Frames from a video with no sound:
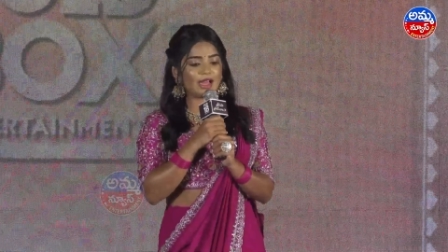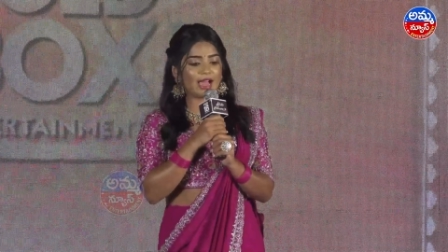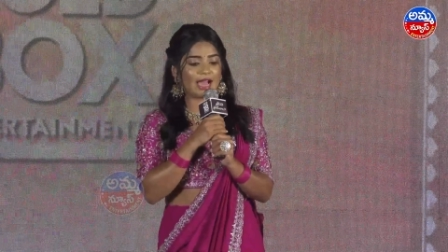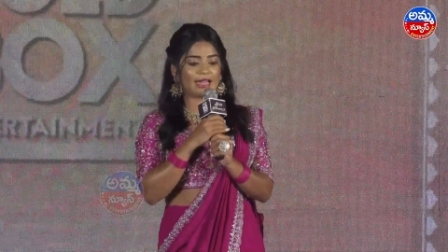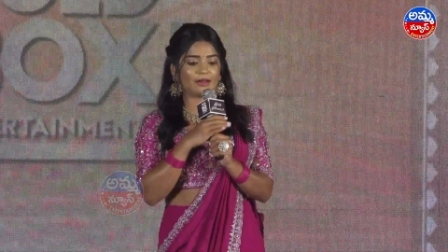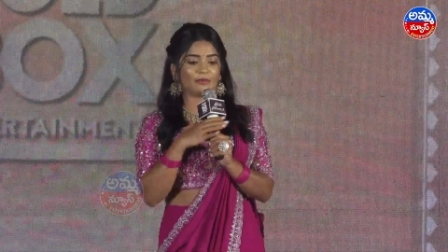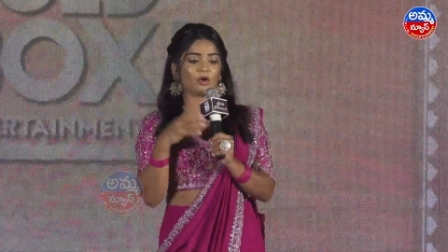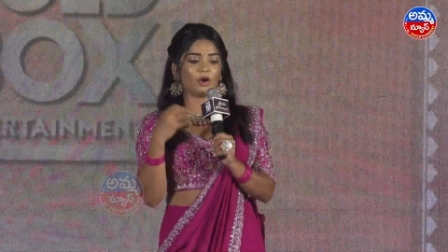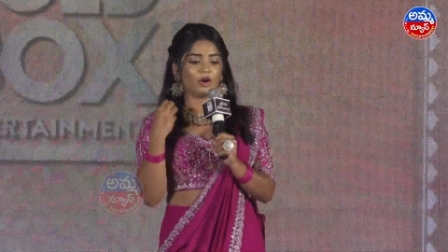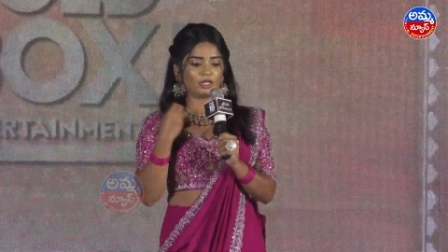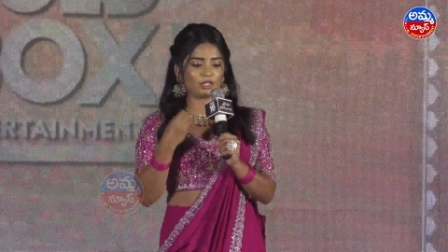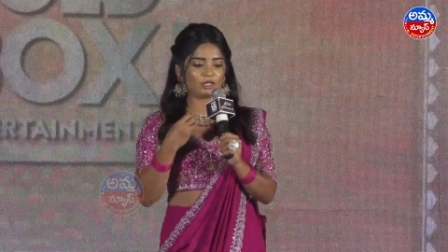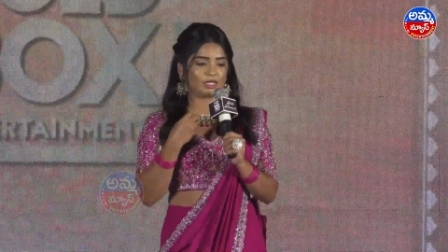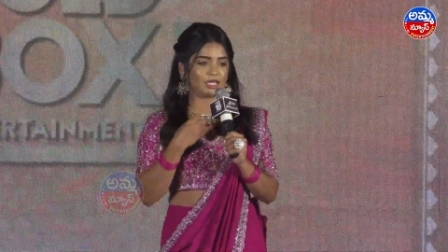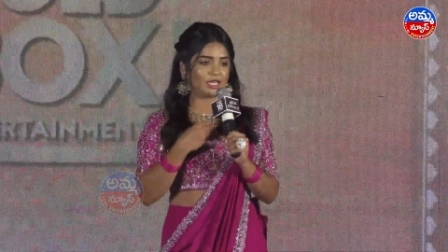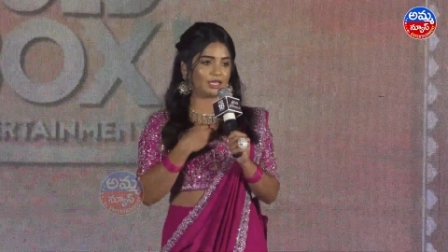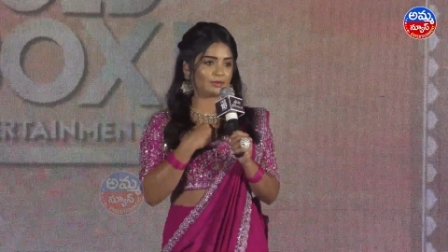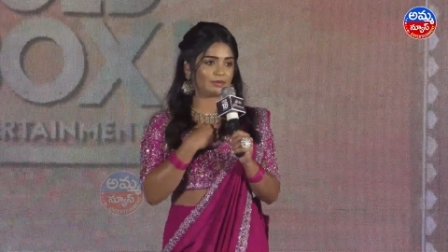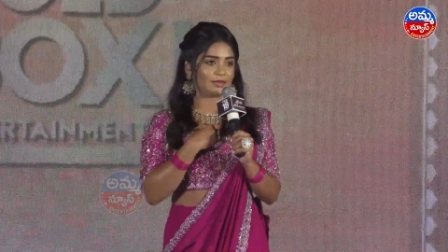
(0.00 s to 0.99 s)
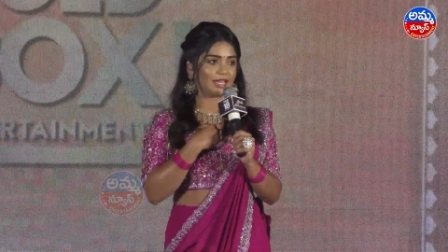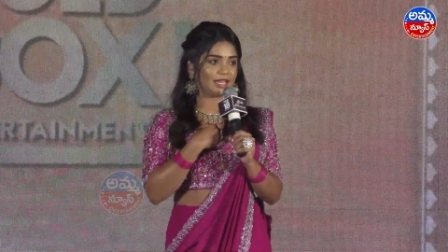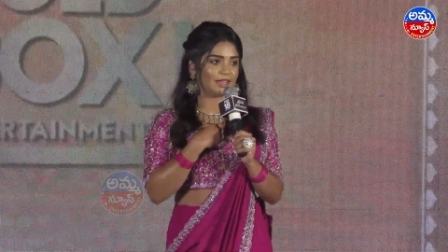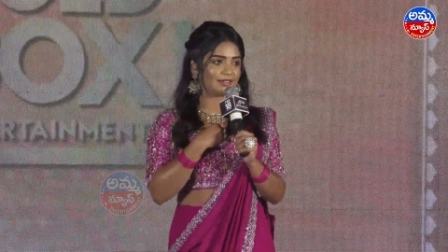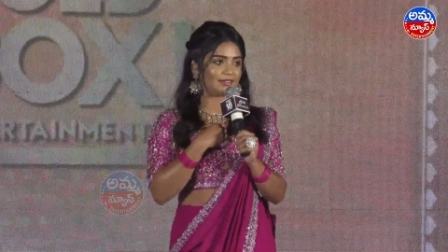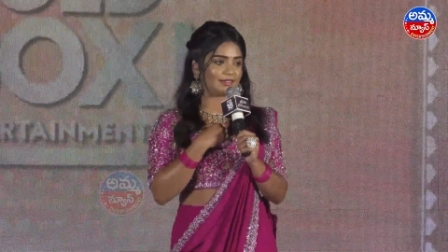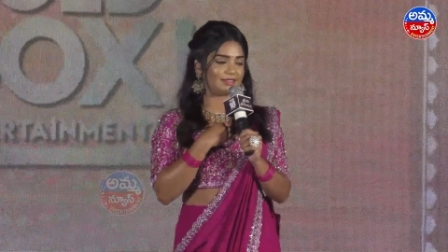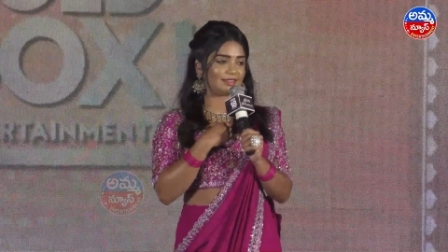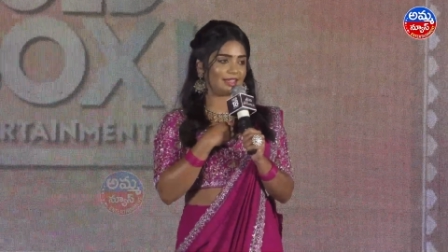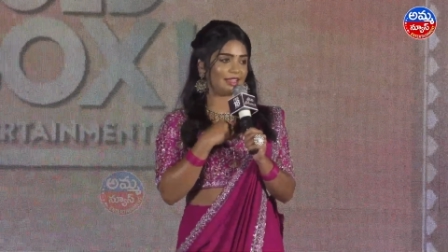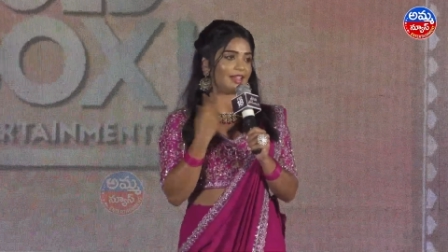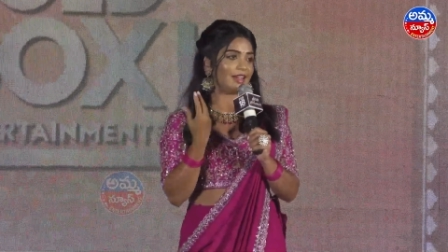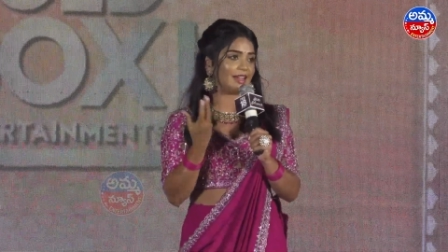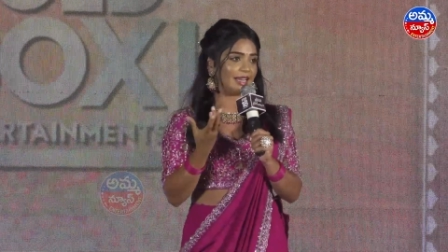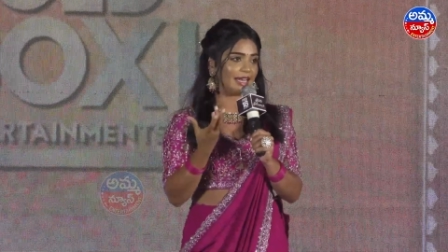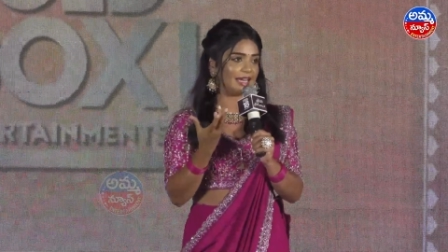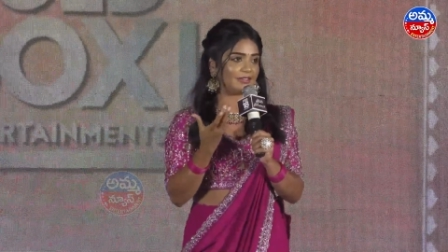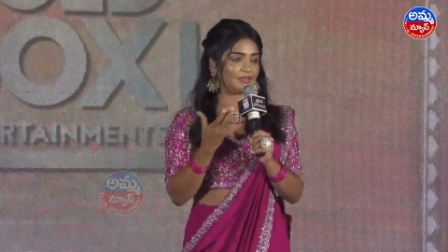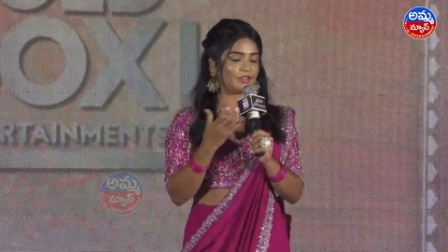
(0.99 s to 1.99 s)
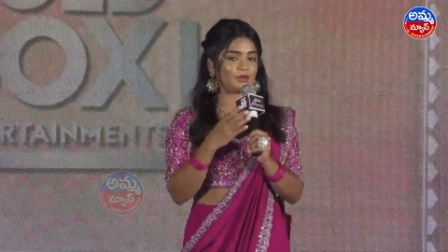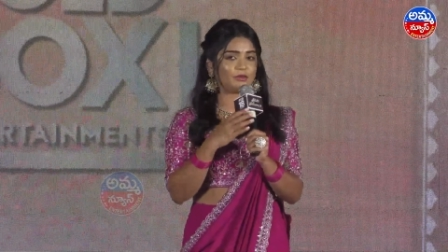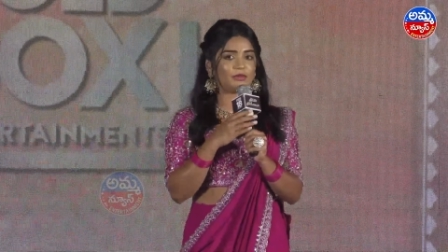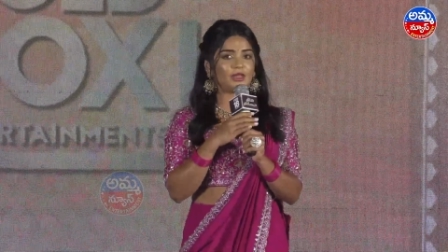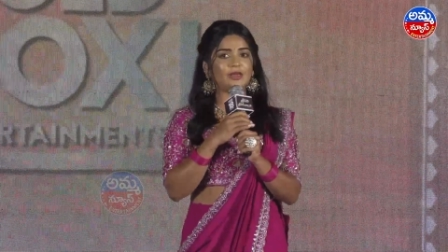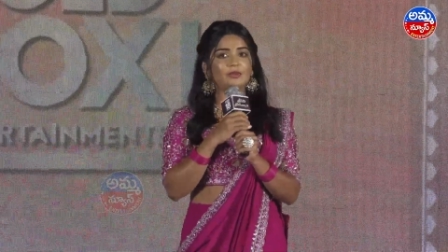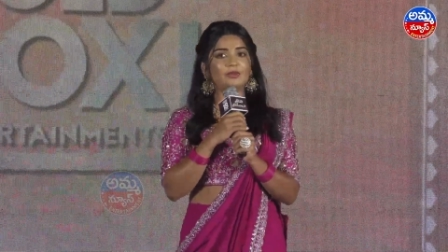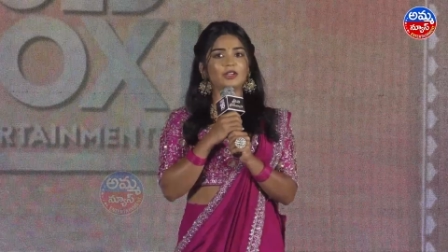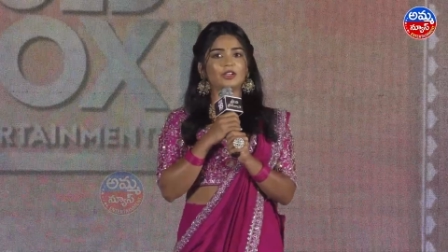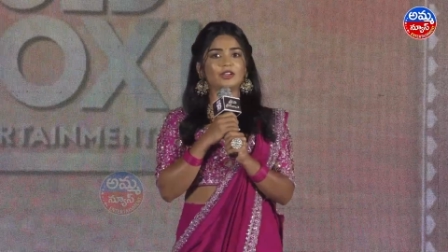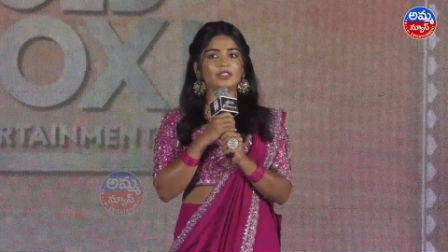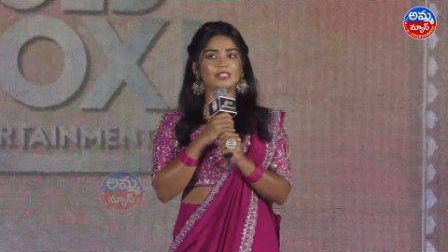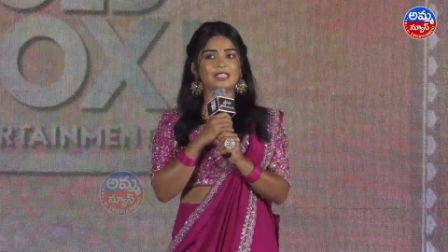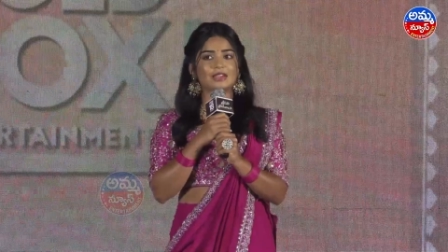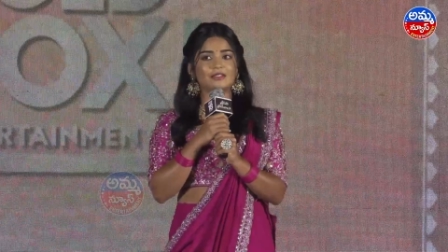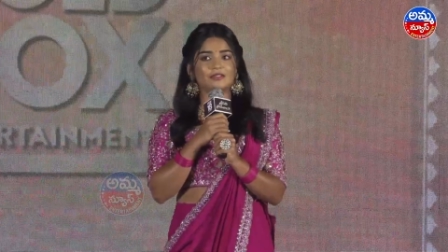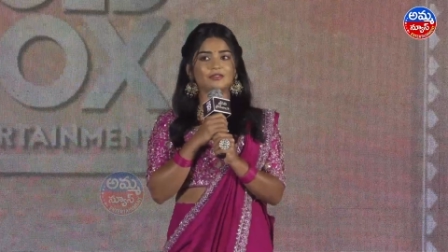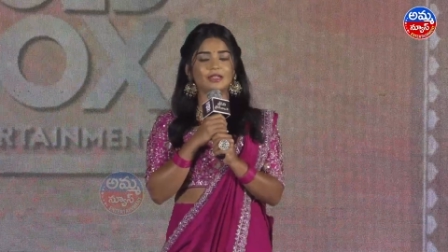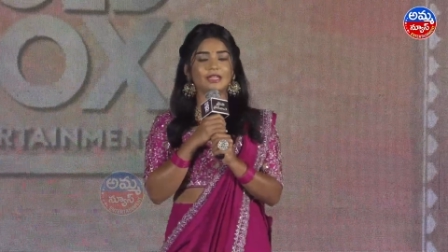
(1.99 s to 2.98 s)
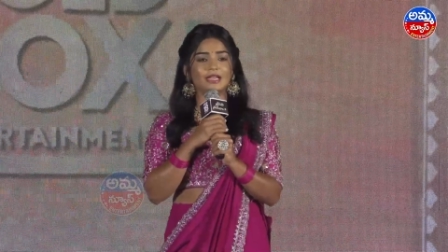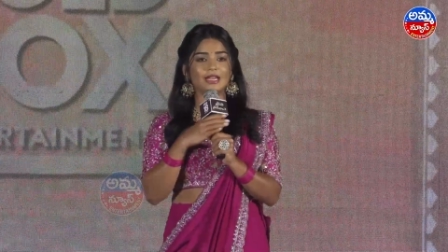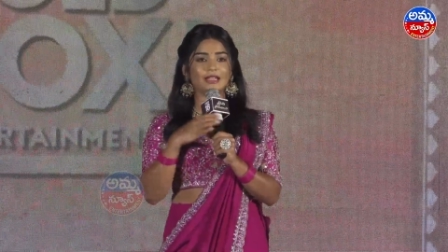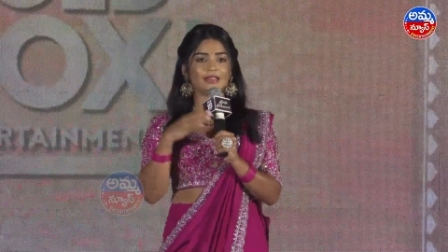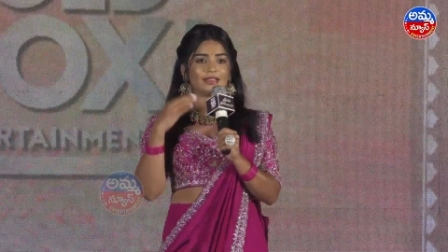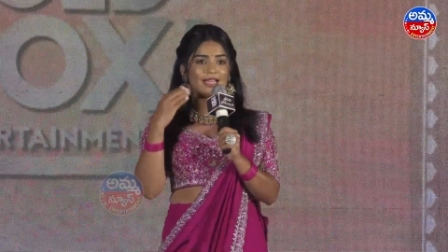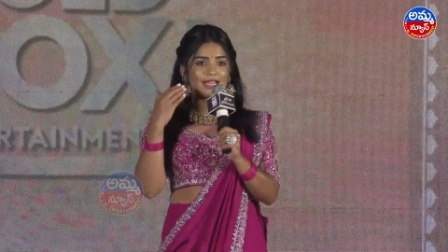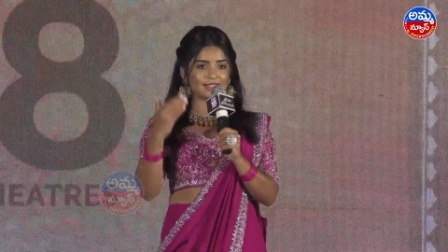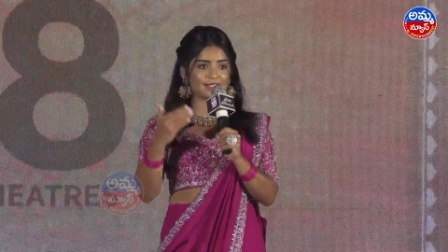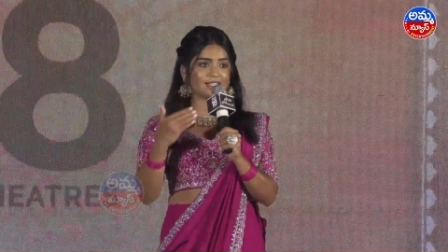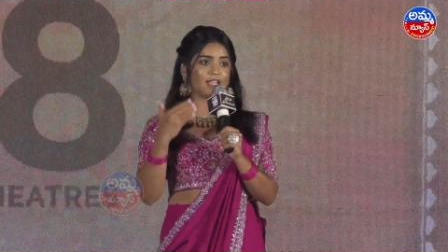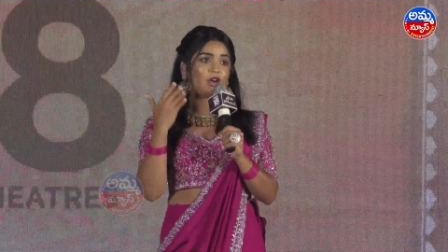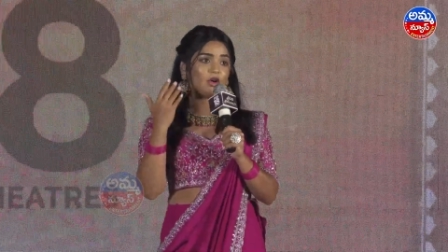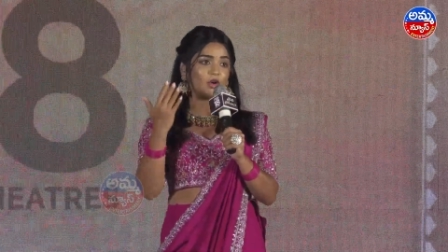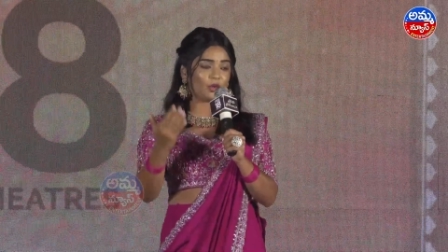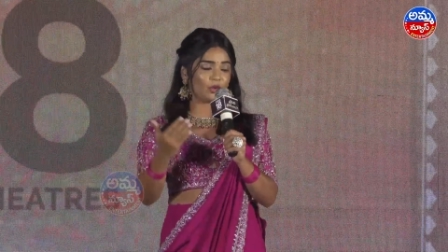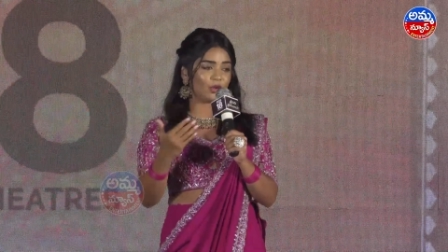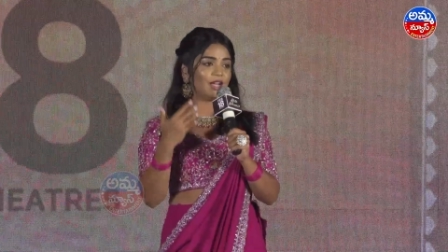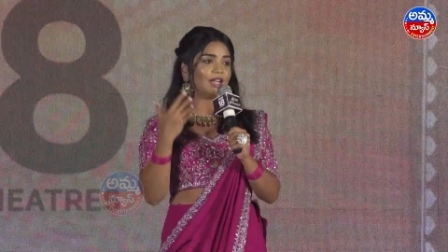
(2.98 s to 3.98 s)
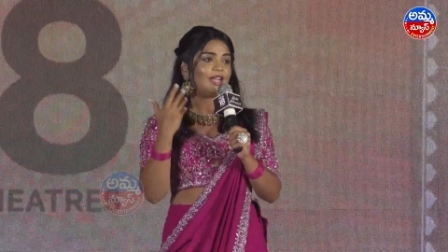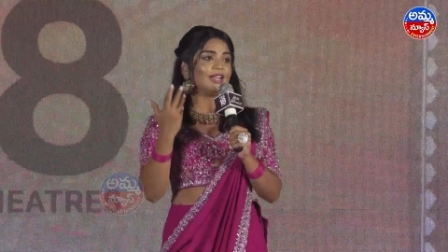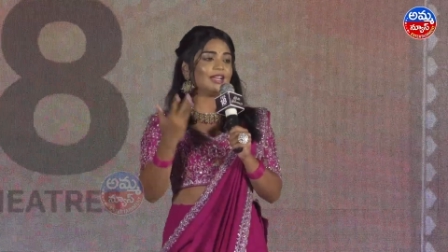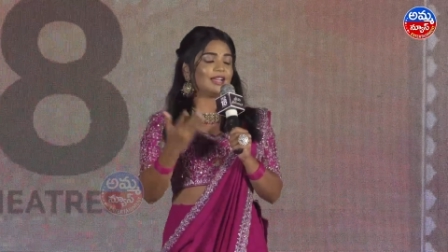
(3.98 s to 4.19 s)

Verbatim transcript: I want to keep that thing alive in me because I feel like that's how